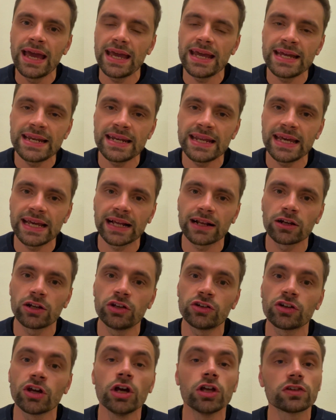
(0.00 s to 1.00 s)
in
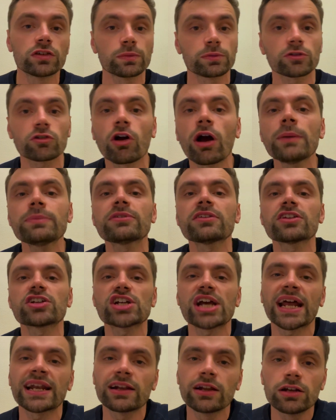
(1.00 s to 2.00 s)
England. Subscribe to the
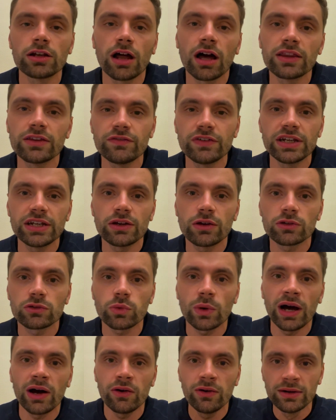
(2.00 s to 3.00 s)
channel and like the video as
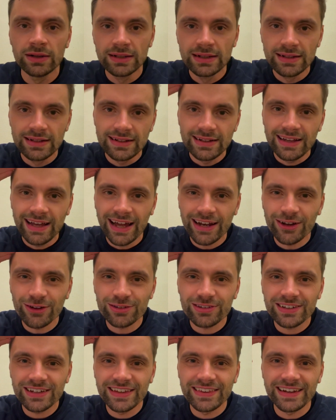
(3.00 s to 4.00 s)
well. And I'll
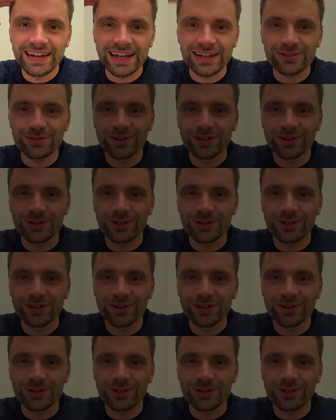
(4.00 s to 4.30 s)
see you in the next